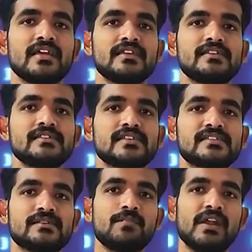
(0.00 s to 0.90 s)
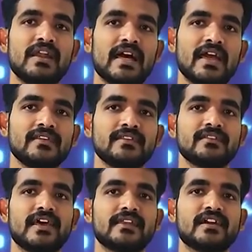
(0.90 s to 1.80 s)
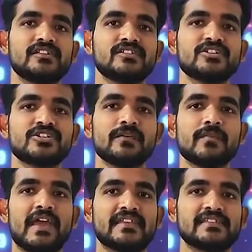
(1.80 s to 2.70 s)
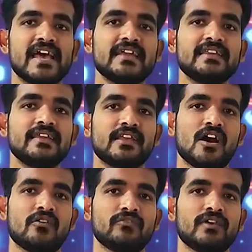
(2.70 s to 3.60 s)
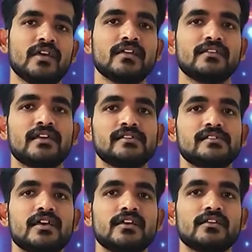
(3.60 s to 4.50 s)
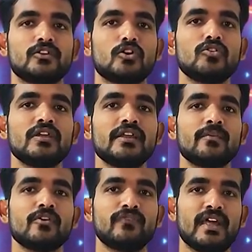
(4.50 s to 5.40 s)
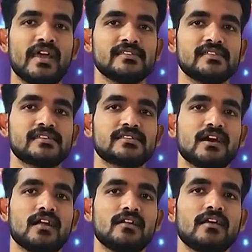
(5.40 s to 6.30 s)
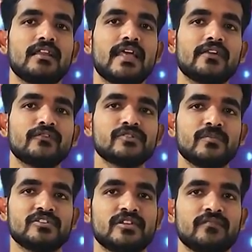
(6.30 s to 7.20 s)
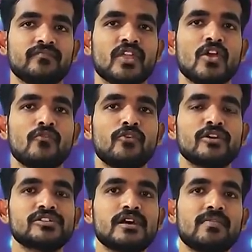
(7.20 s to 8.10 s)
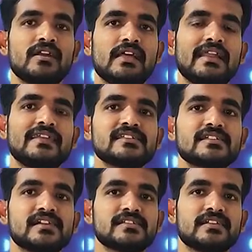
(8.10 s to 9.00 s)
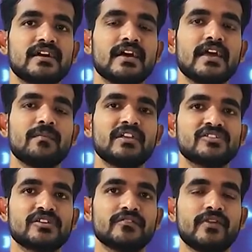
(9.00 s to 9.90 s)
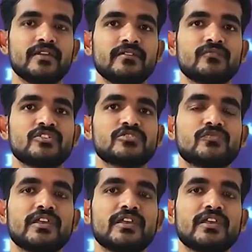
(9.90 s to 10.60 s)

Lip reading: It is a simple line that cuts a shape exactly in half. Thus, the total number of lines is called line of symmetry. For example, let us consider a benzene ring which is